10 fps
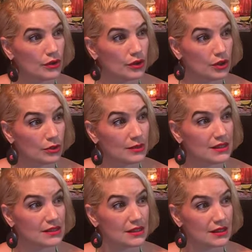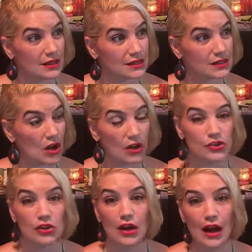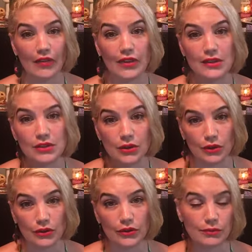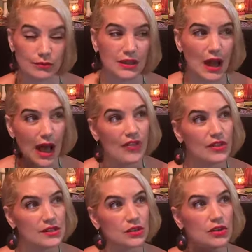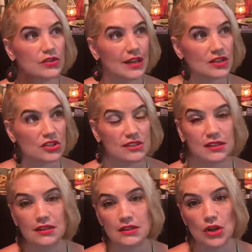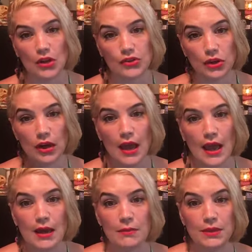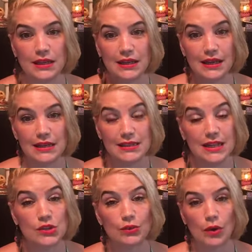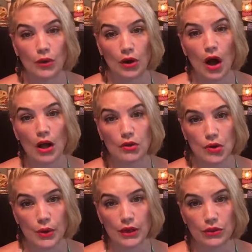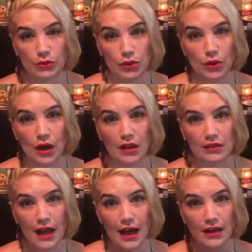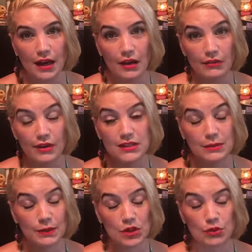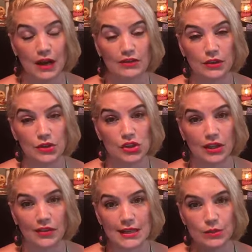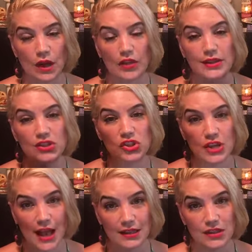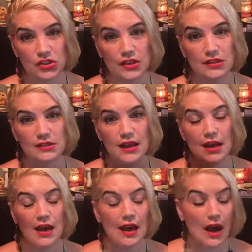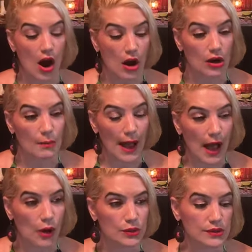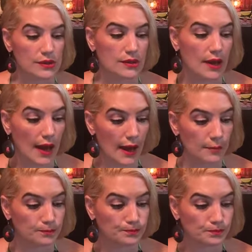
humans in this culture on this earth, on this earth, not just in this culture, being in a stage where we're all growing through a lot of spiritual evolution. And that's what all these challenges are about. Um,